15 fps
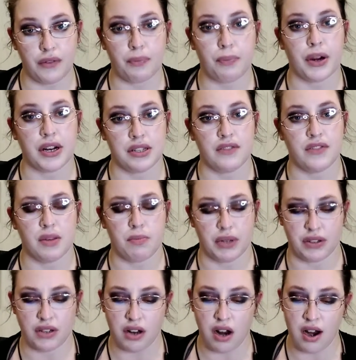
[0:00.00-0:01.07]
of parts of the
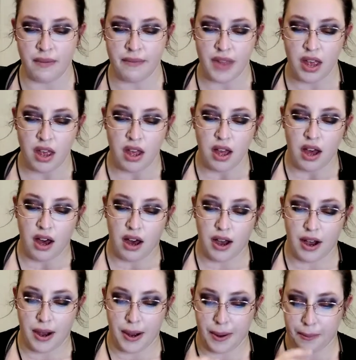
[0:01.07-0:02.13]
building are.
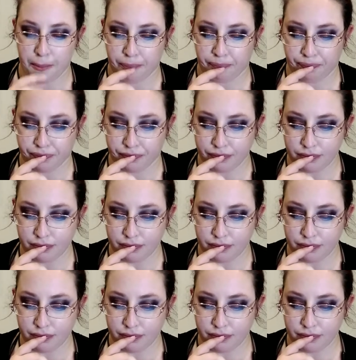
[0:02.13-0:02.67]
Um,